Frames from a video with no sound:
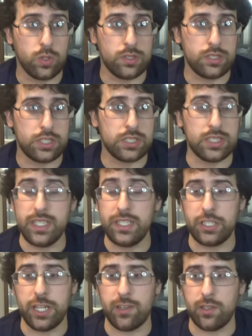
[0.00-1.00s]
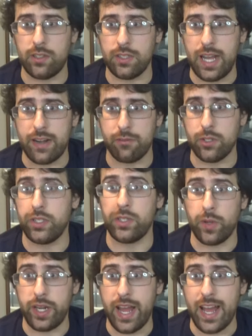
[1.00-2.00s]
just in general, a lot of really
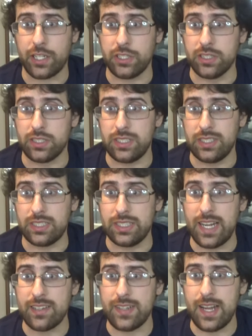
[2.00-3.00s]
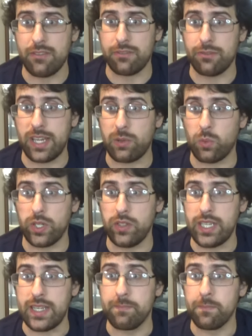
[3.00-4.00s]
great action scenes. Not a lot of like
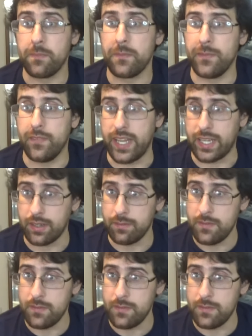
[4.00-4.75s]
really like